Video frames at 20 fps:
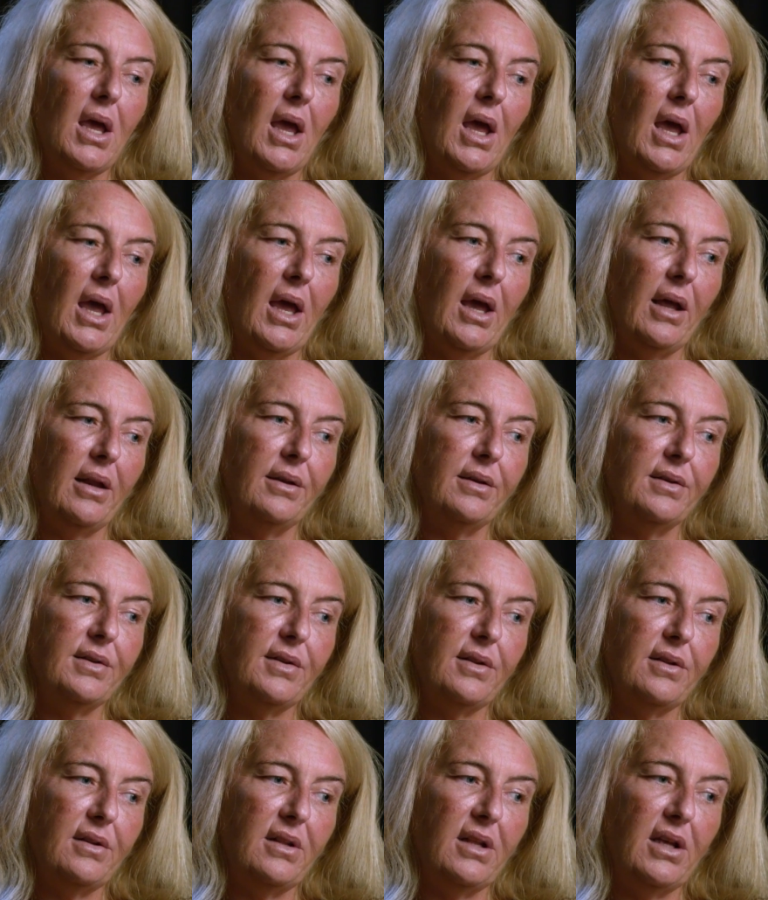
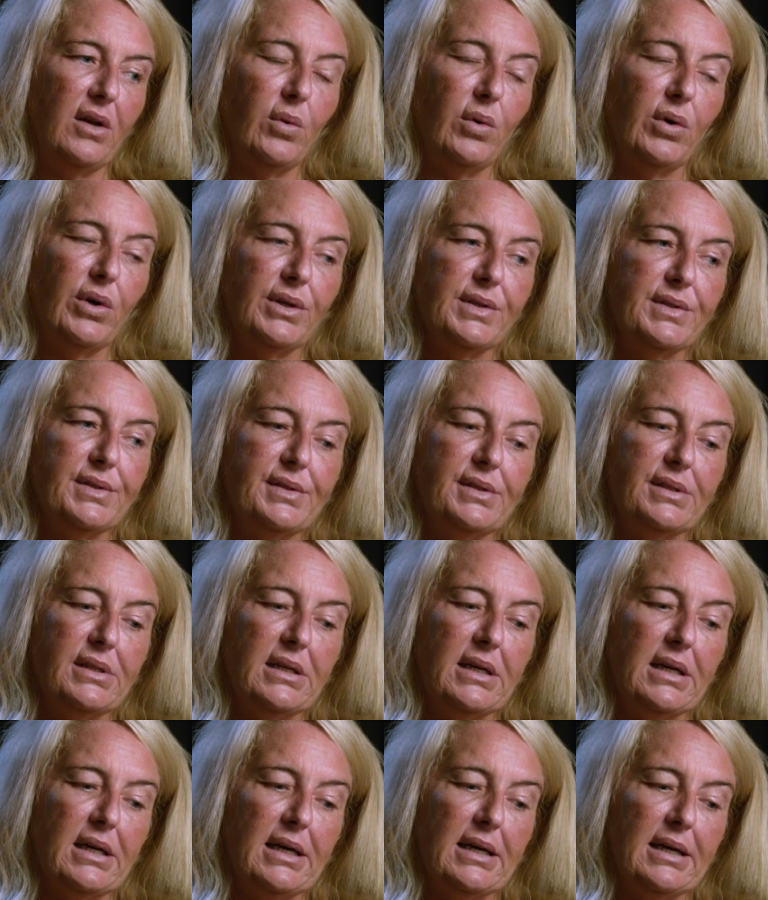And there was
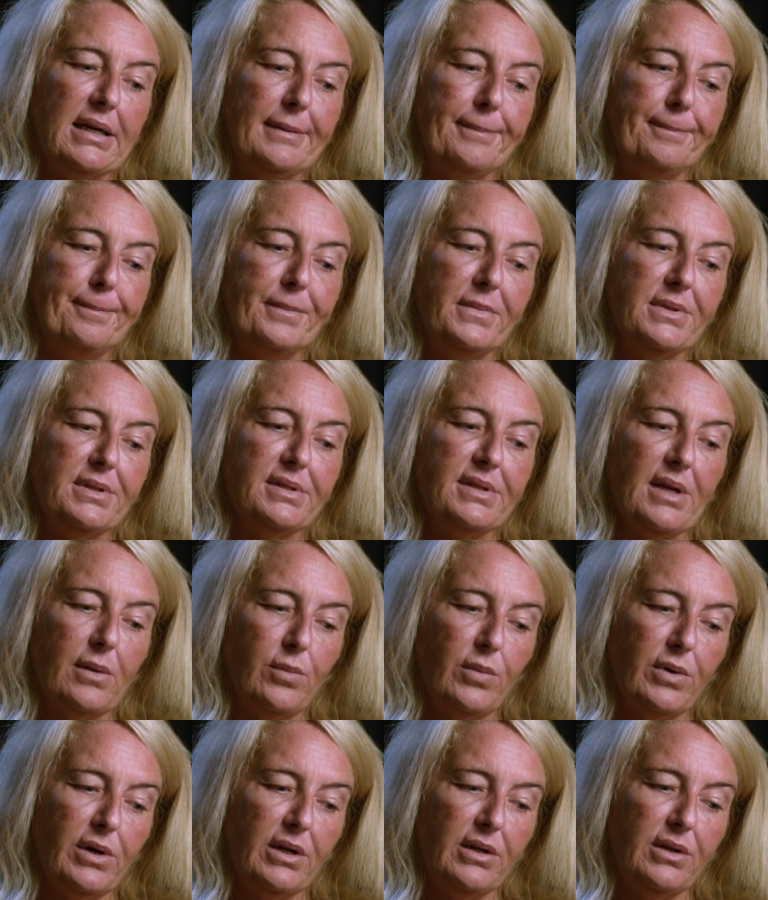um,
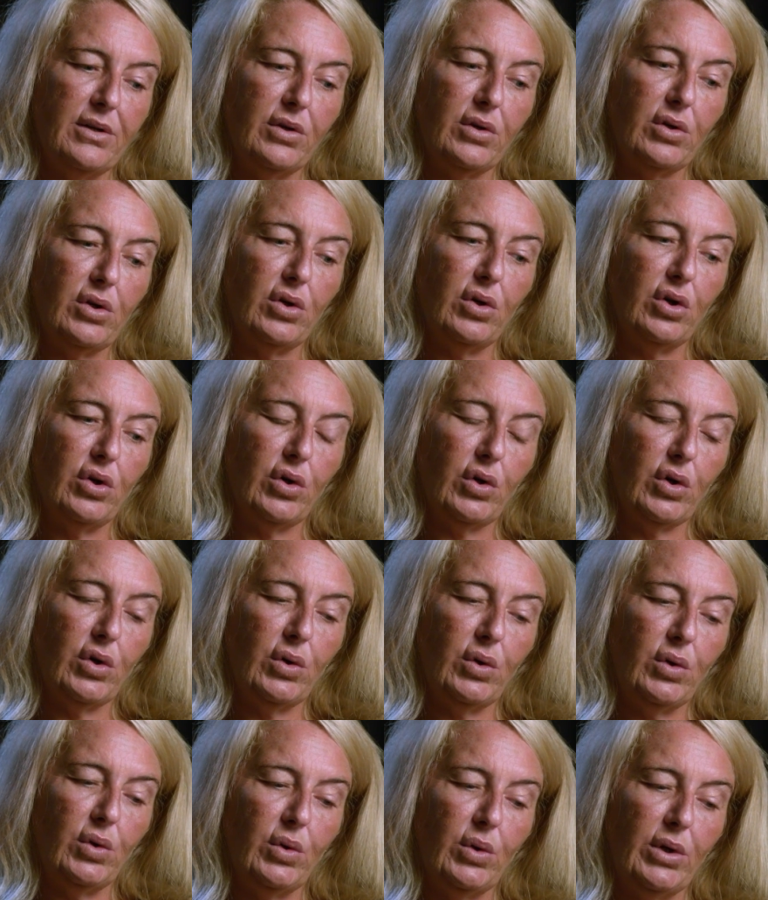someone
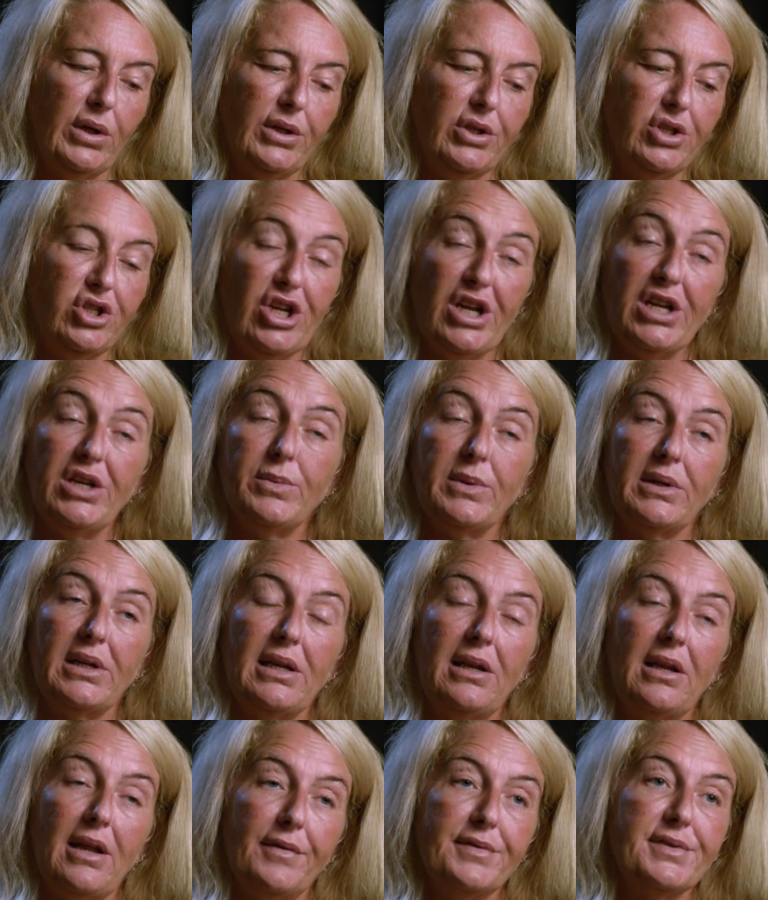who
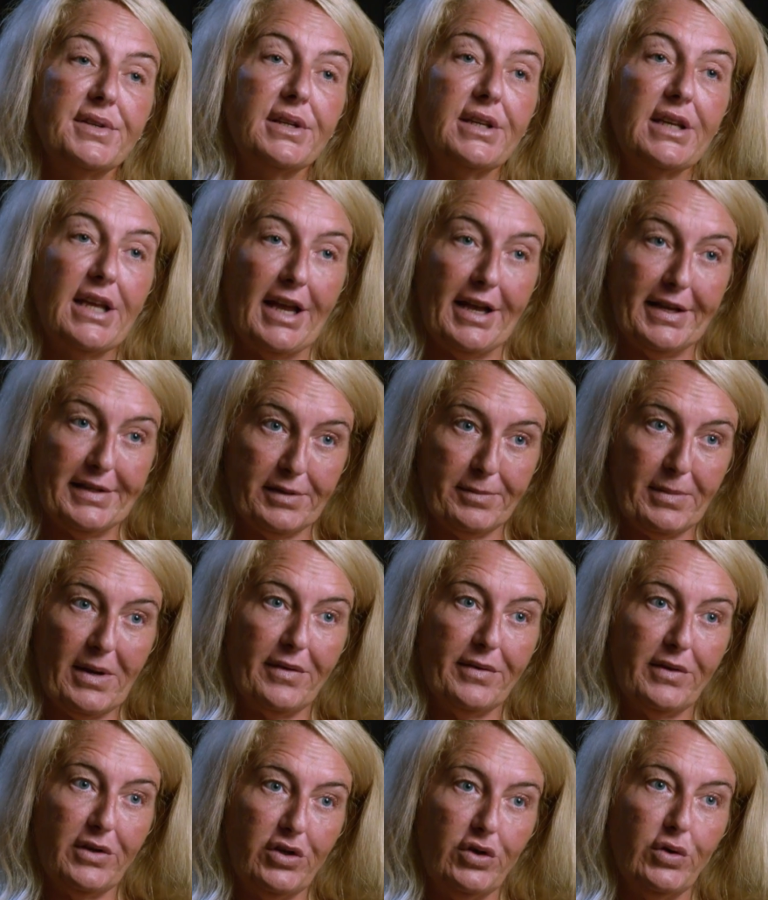genuinely loves and cares
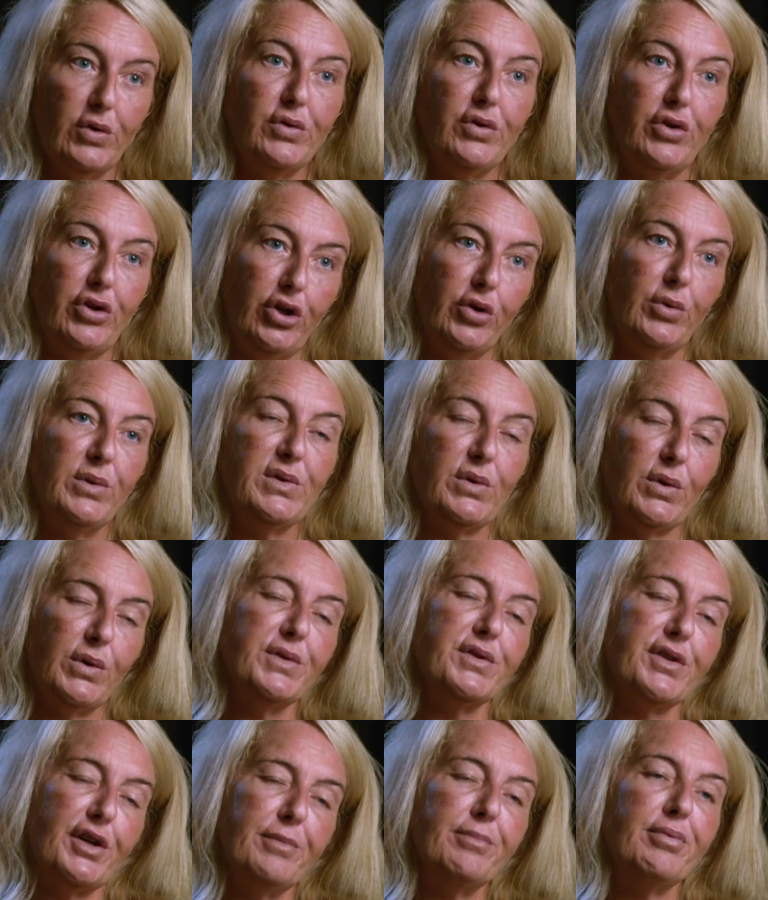about the children who was
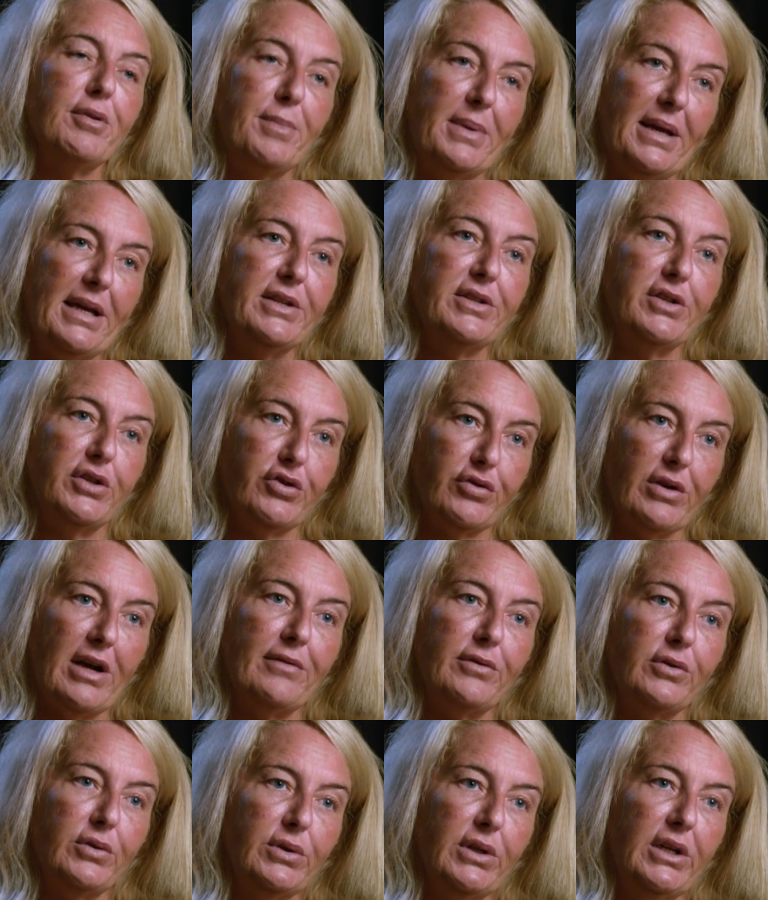also prepared to
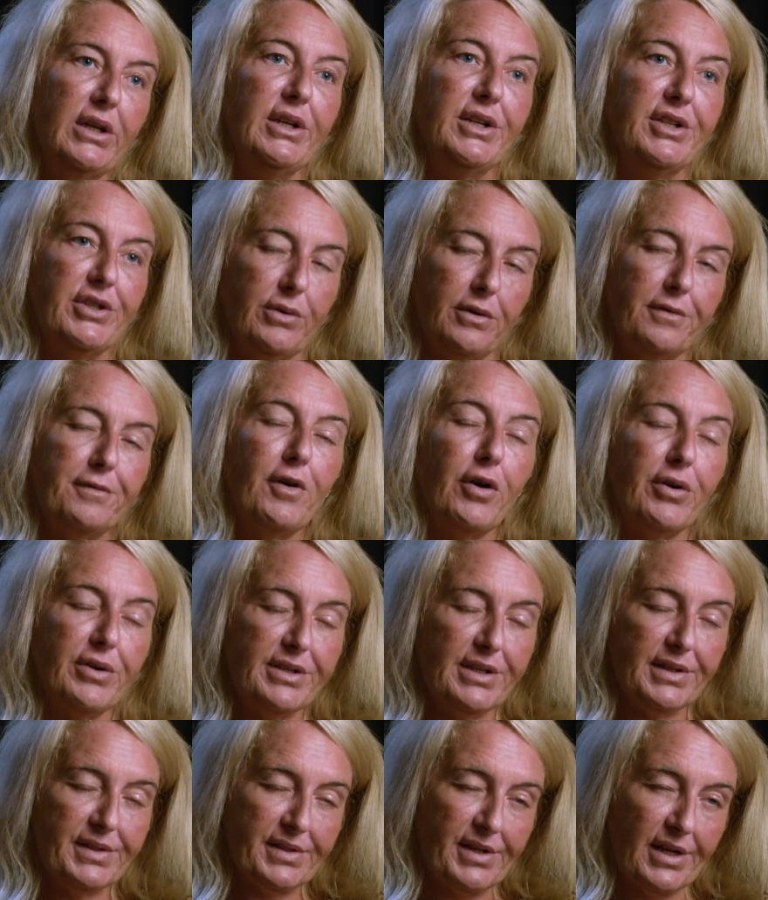travel to a foreign
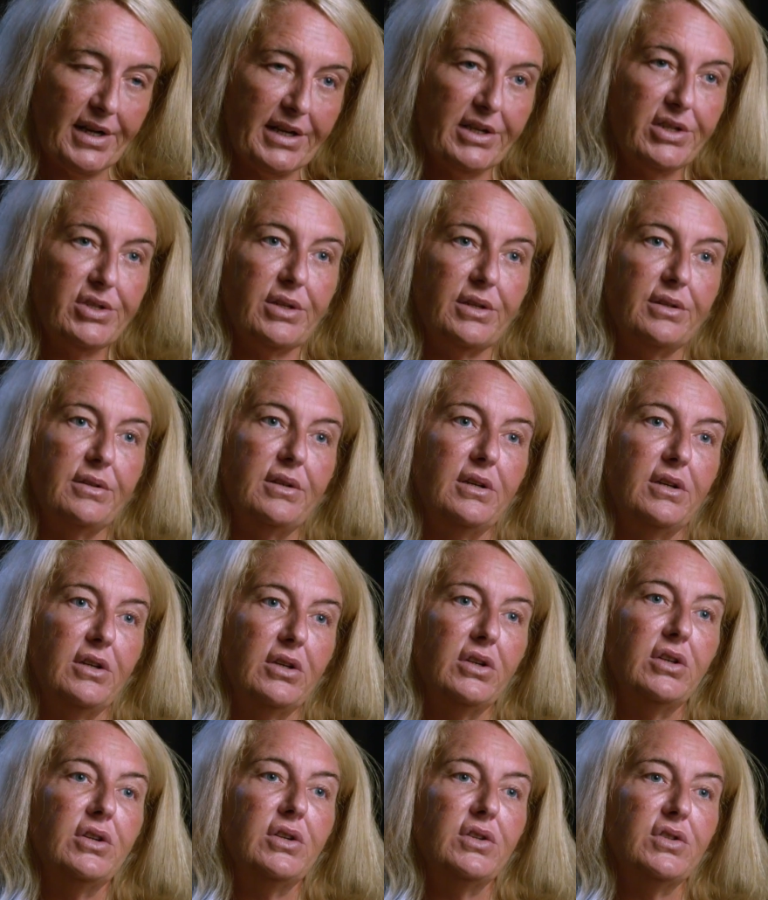destination
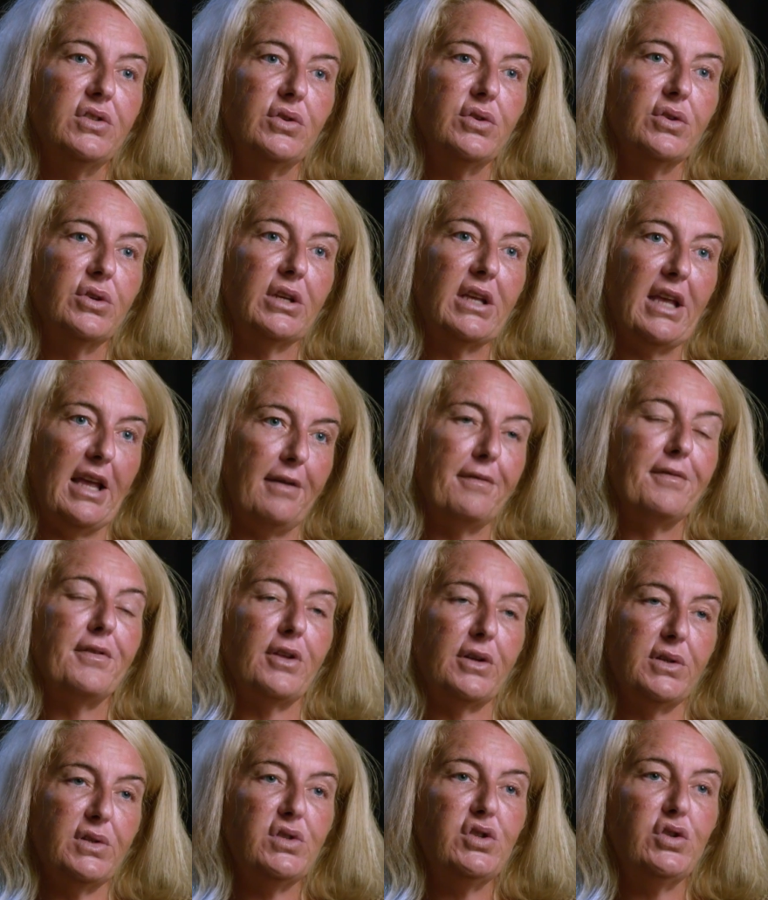to care for
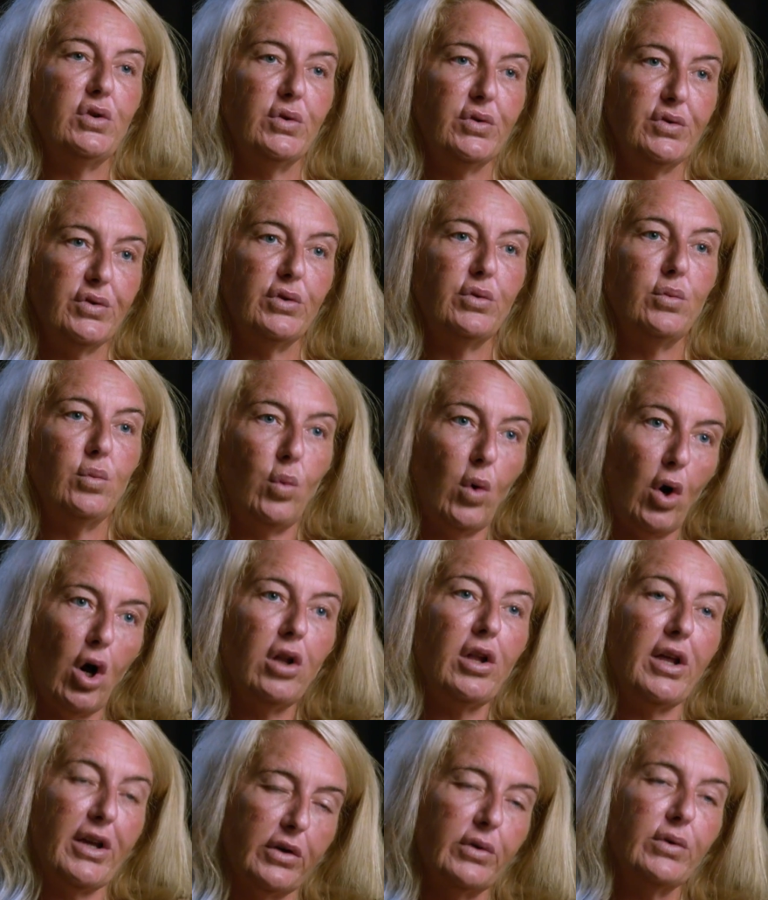those children
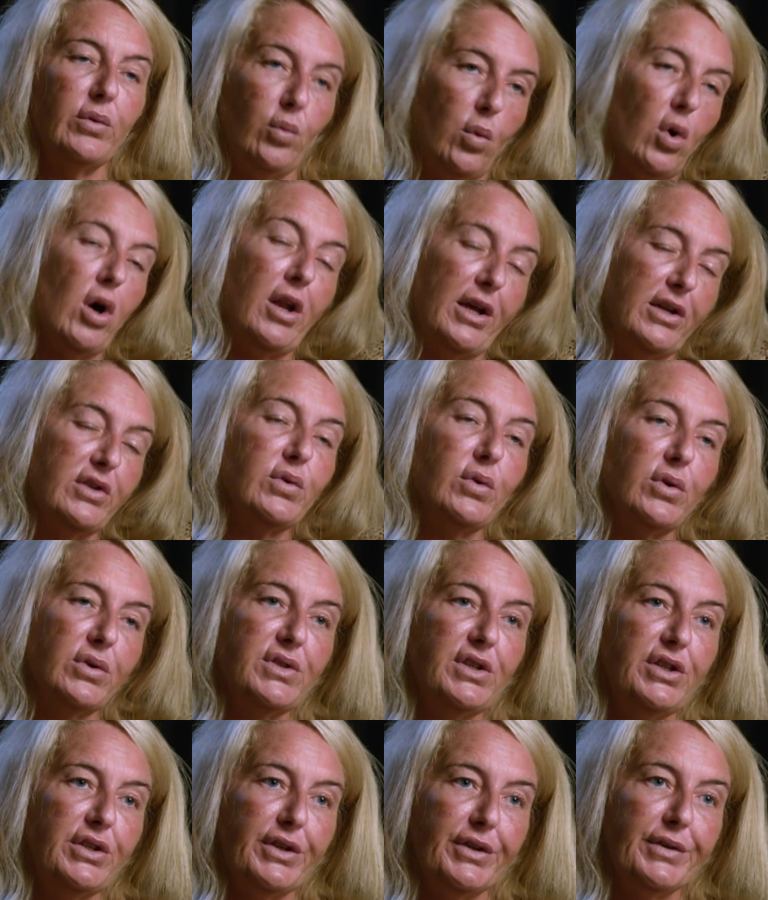while I could while I talk
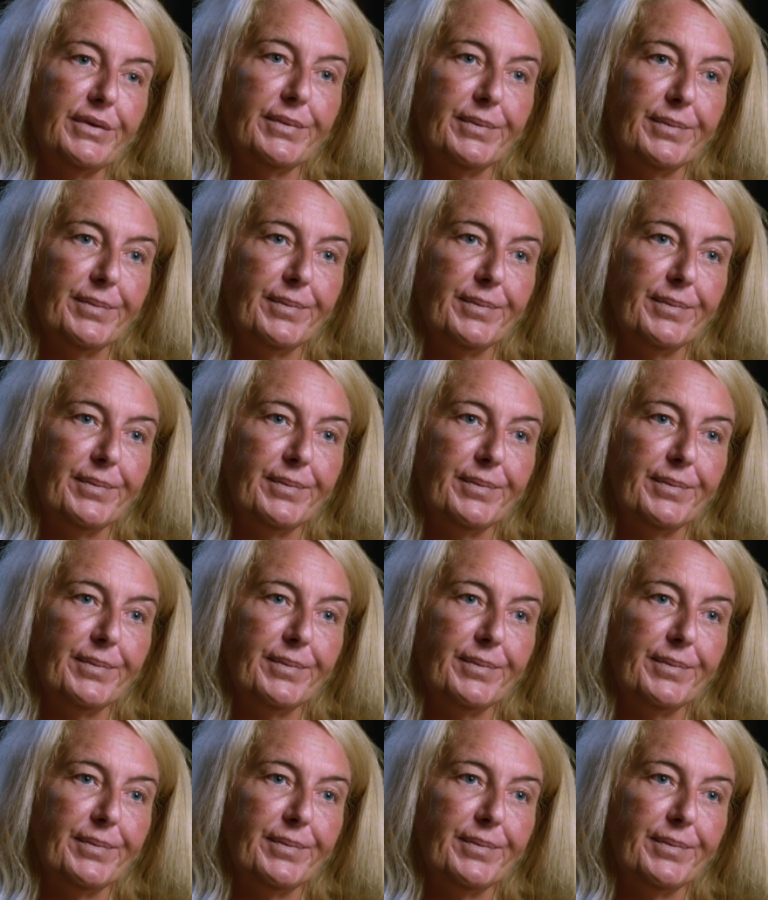to you.